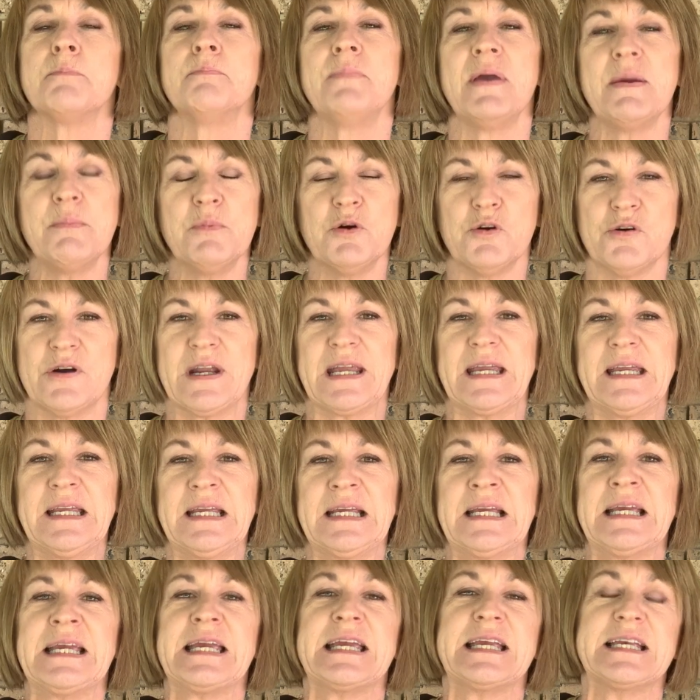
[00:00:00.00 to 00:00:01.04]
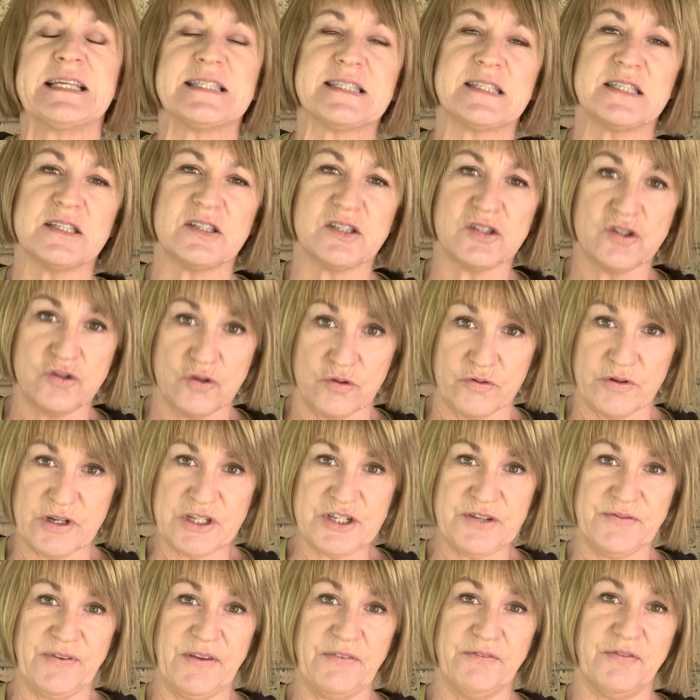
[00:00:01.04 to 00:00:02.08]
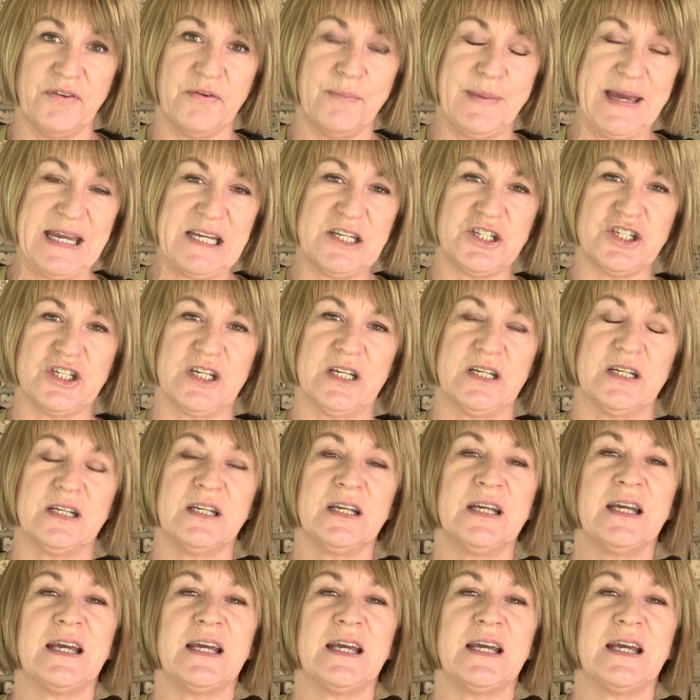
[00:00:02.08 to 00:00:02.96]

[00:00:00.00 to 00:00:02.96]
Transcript: Memory is the storage of information,